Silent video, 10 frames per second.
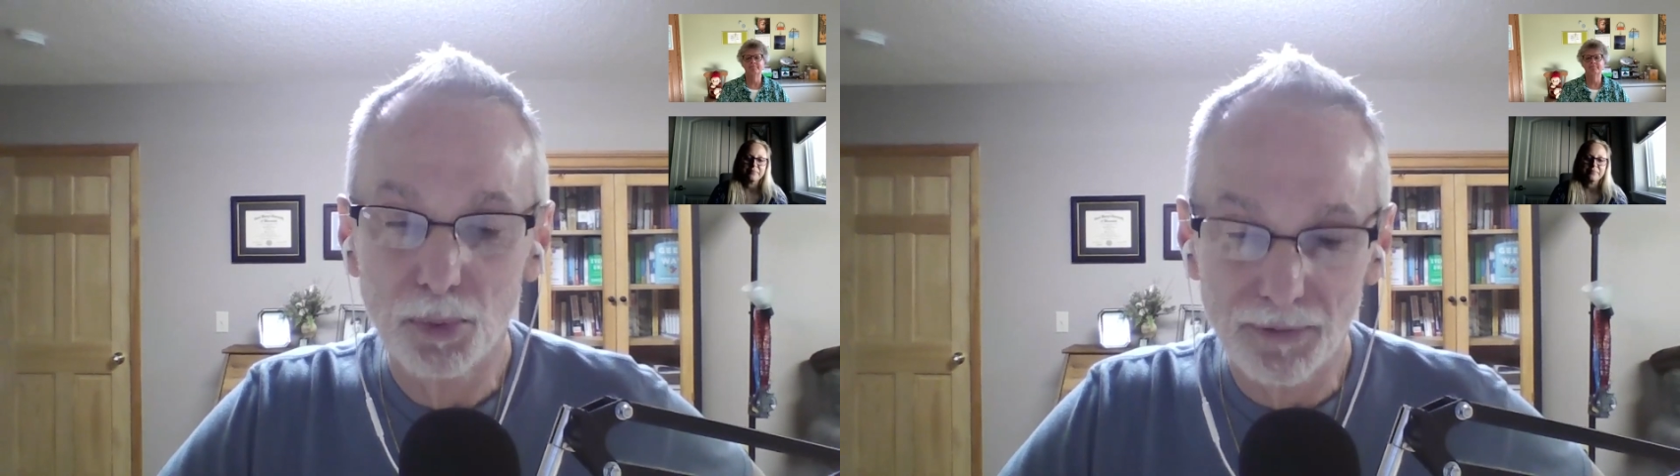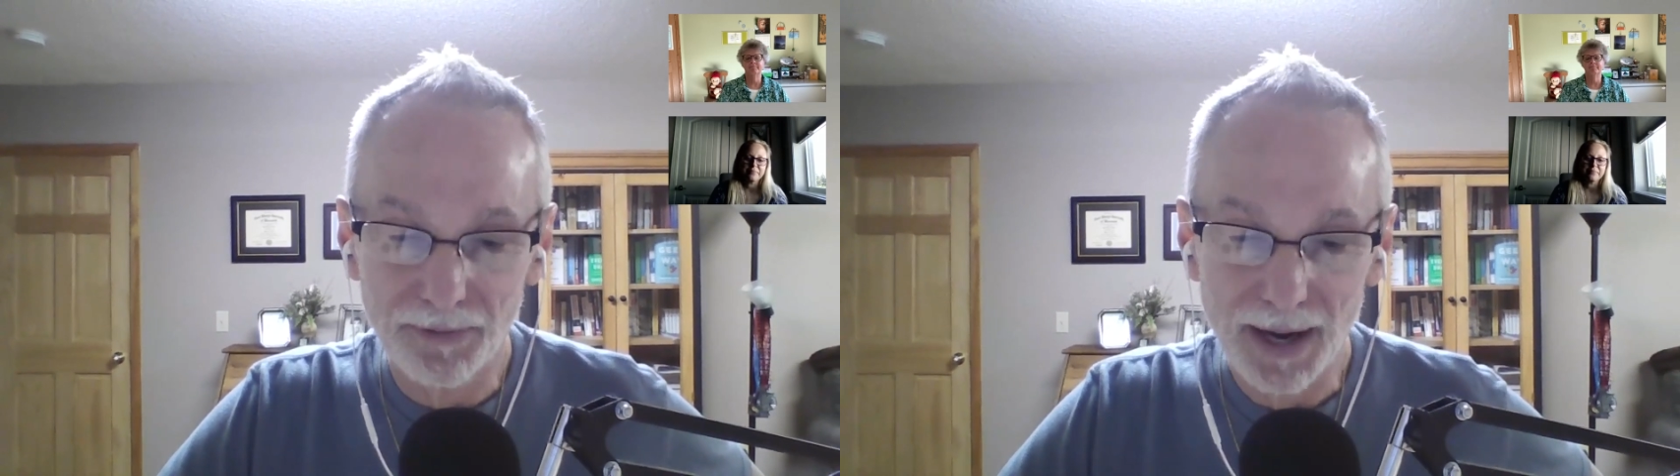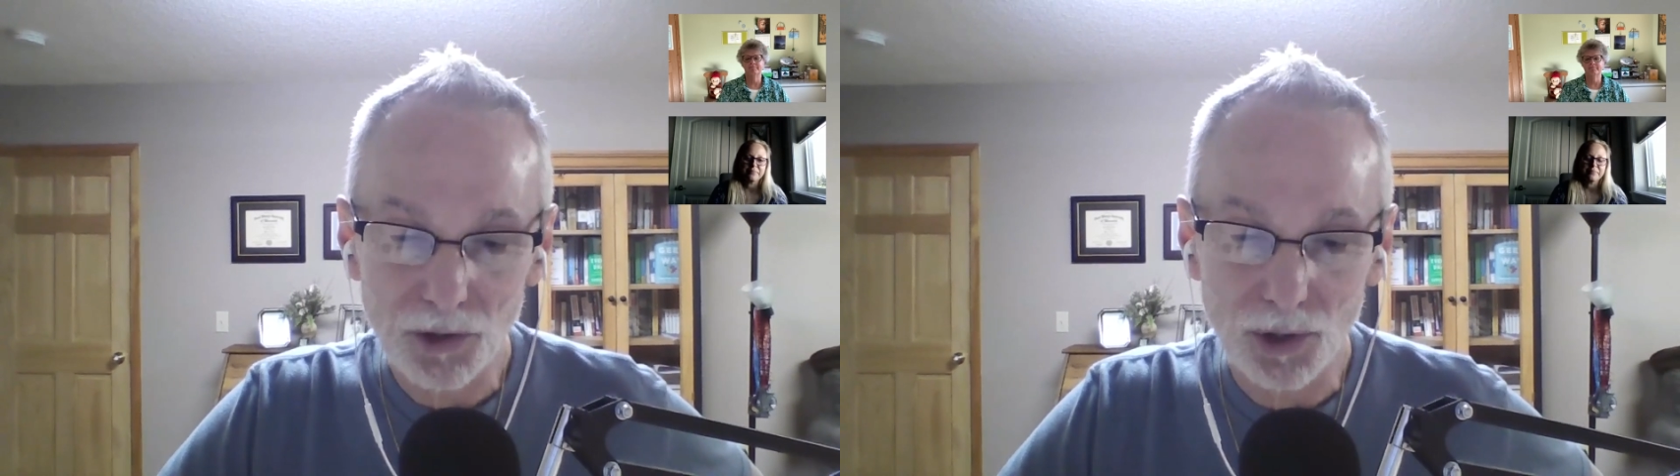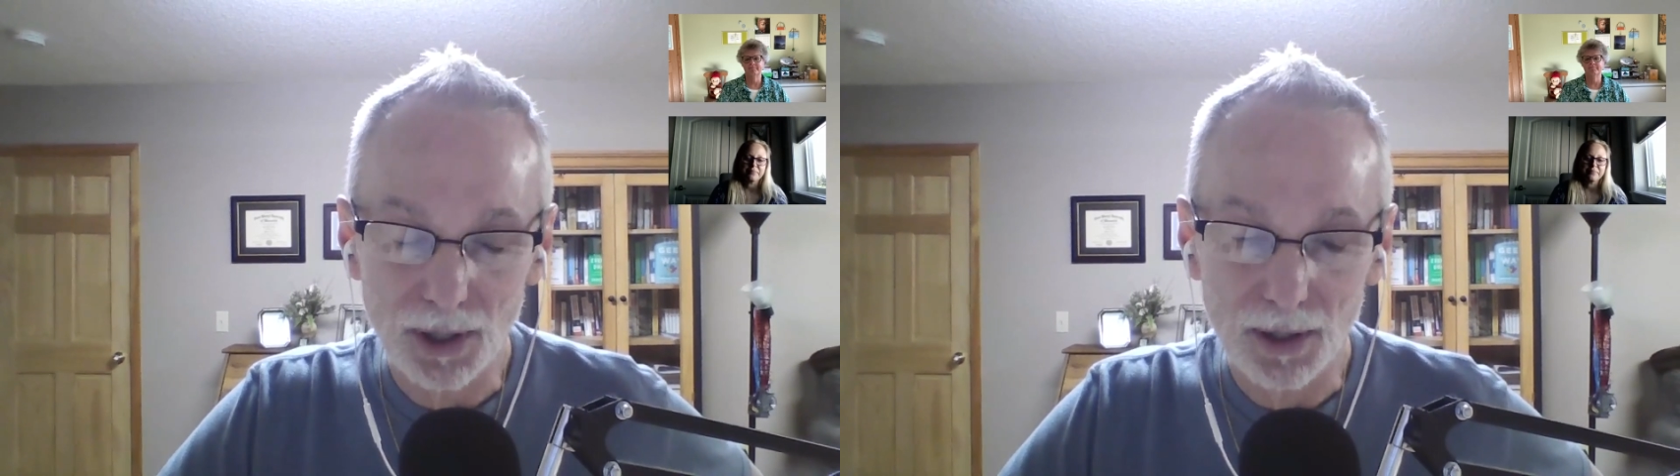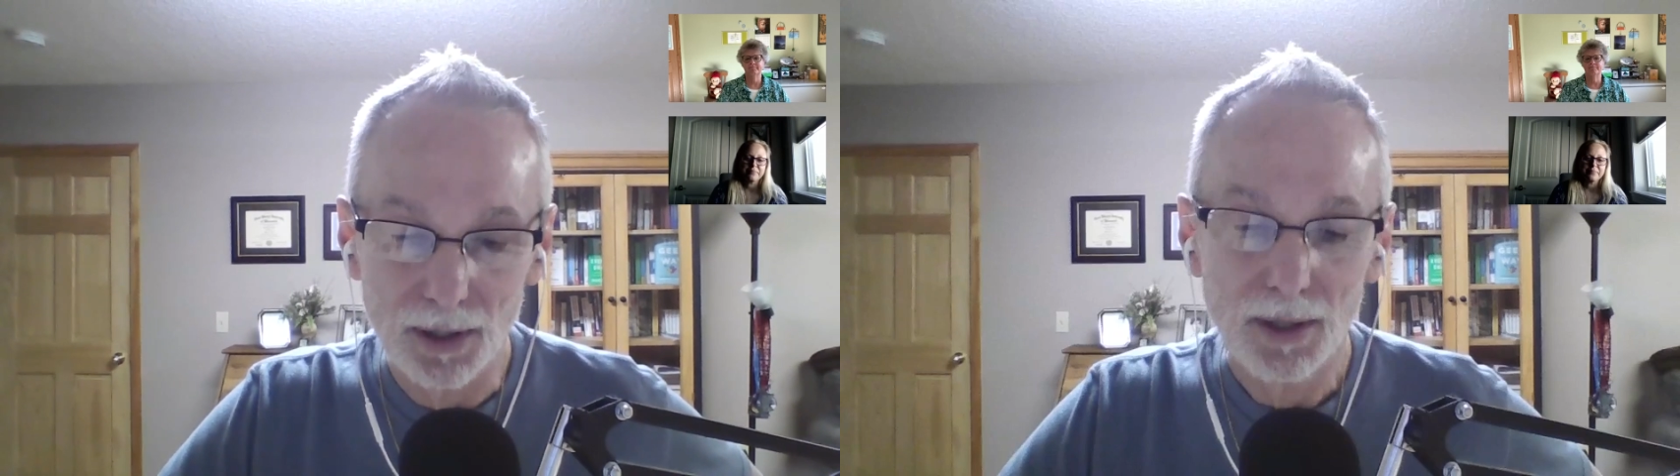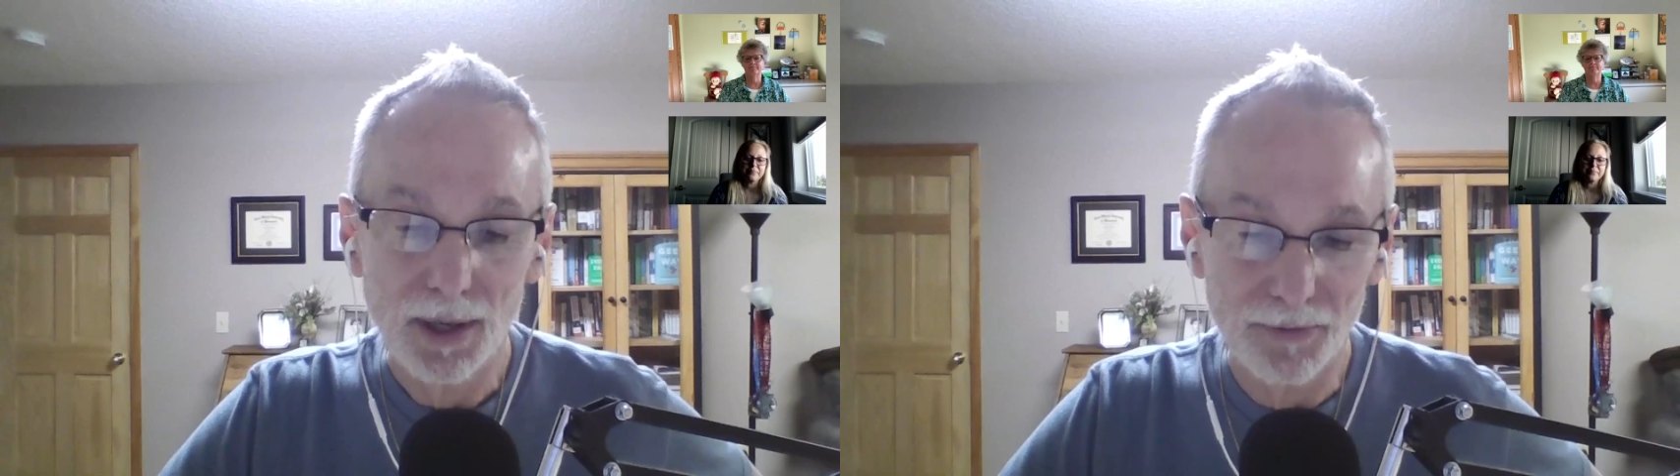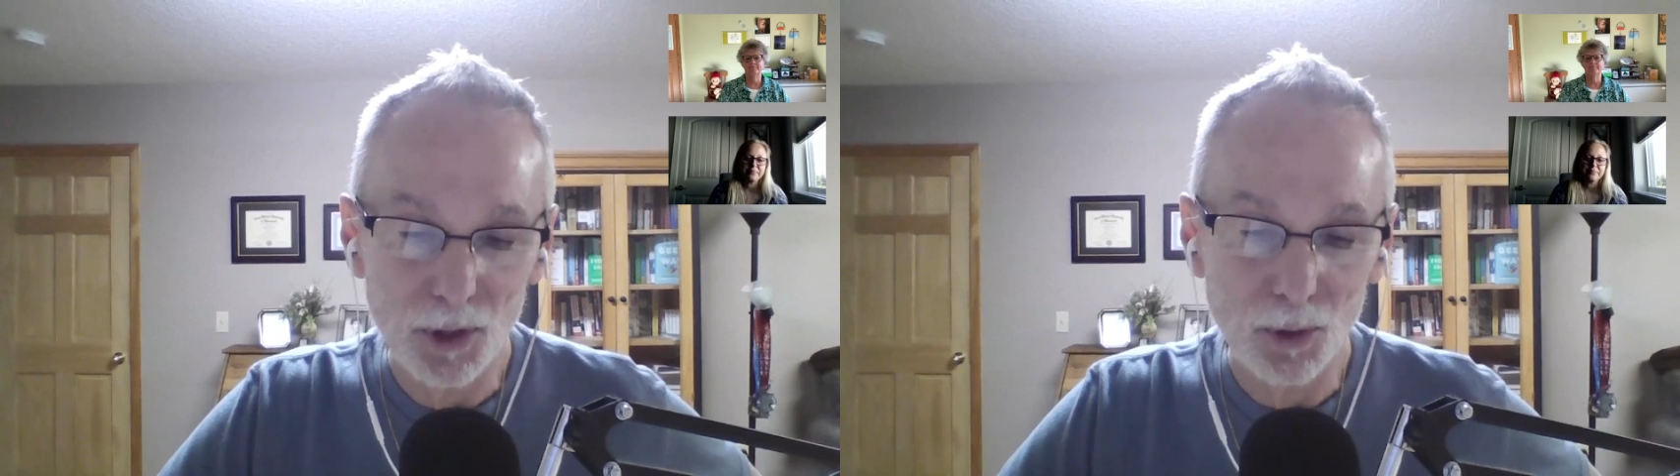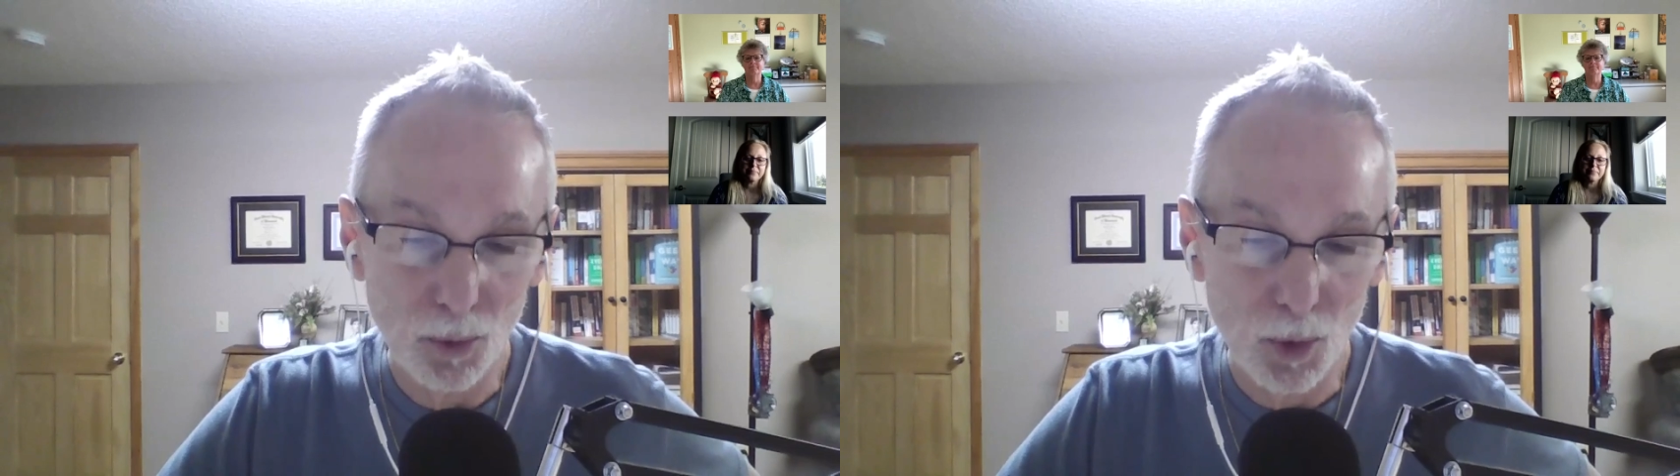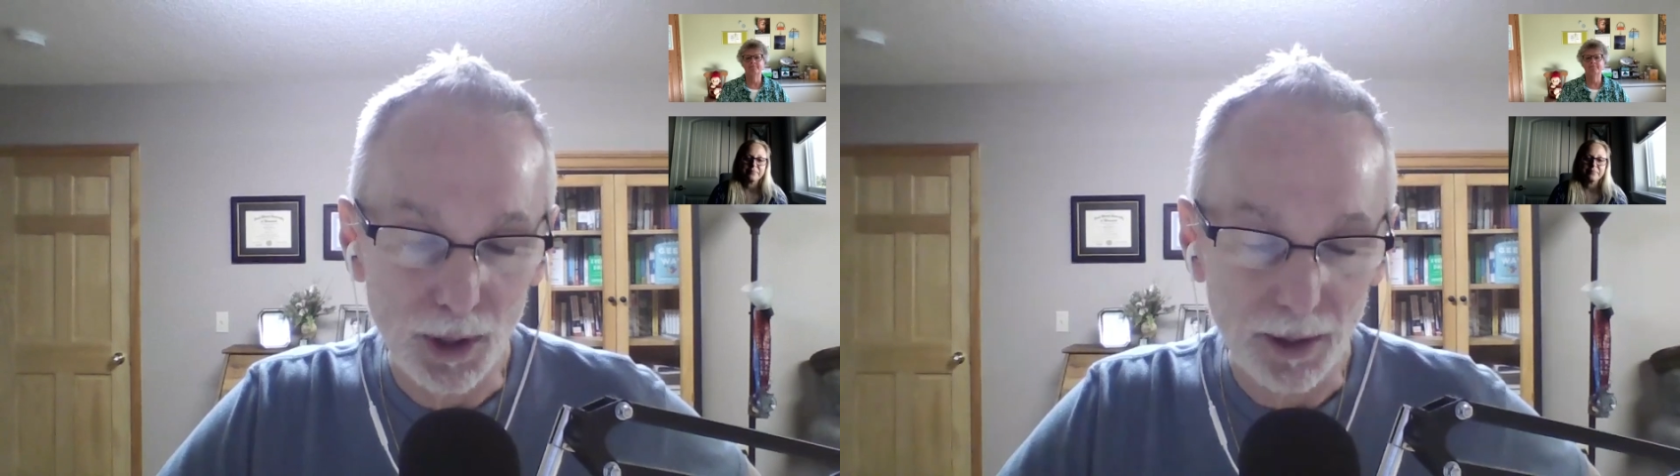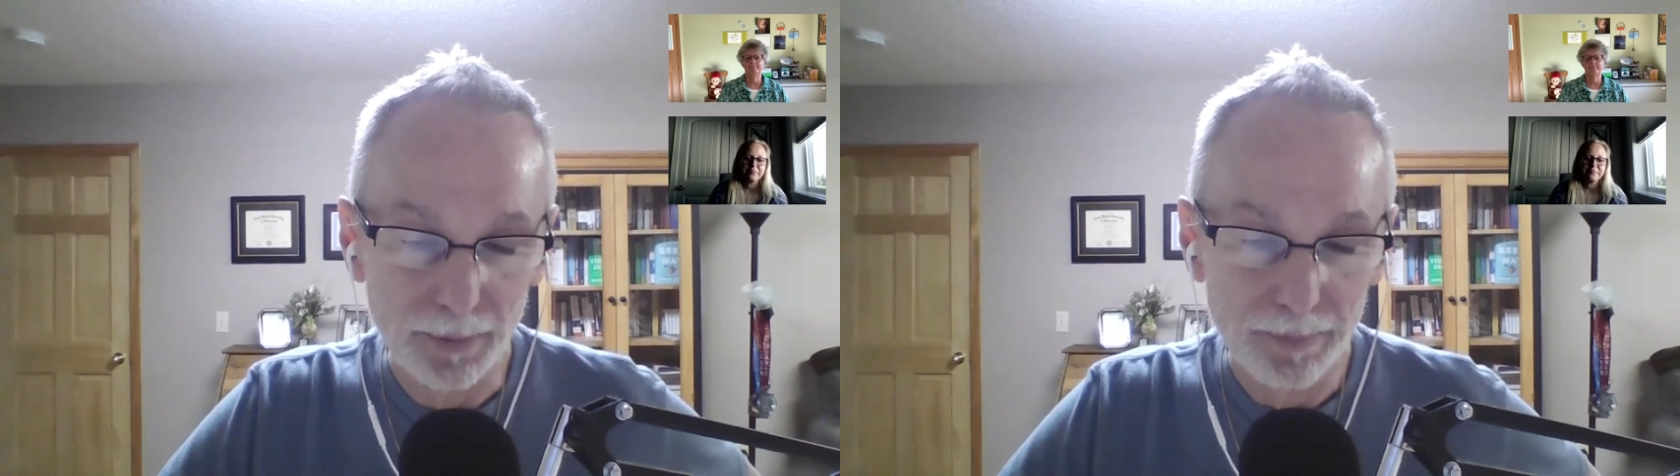profession of youth work.